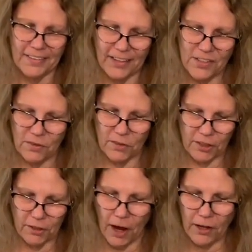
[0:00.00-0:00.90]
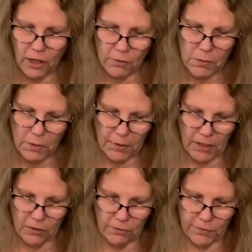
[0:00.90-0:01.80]
That's really crazy. I could always put
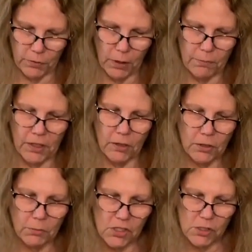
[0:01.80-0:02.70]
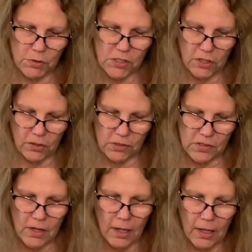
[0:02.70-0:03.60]
my other phone up there. Let me just restart this.